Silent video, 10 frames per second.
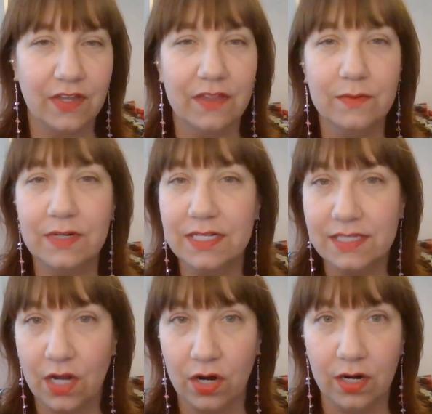The other
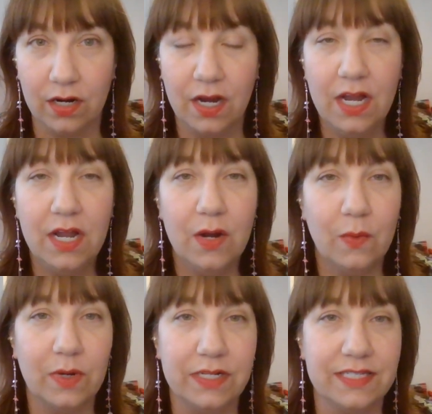ones are
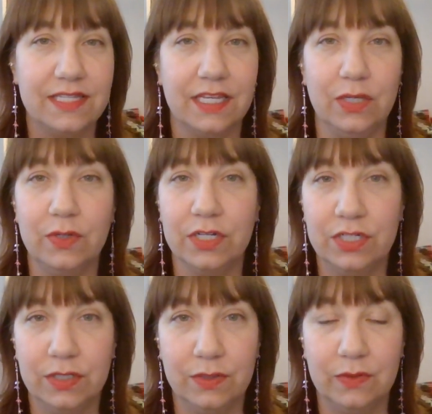ones that you can
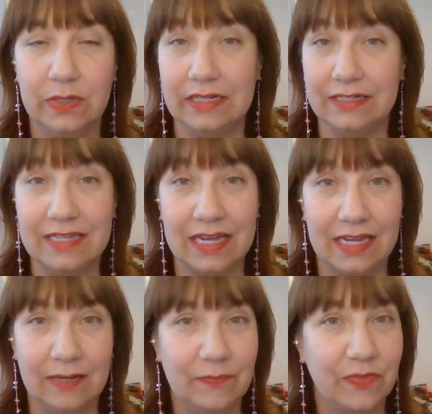do in a
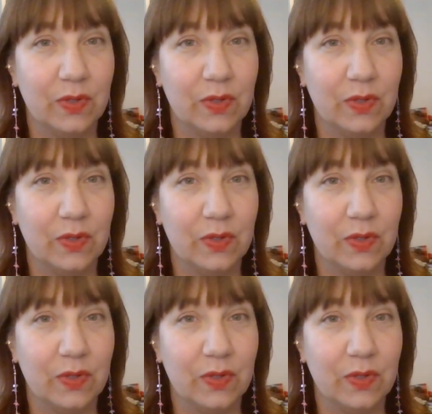day,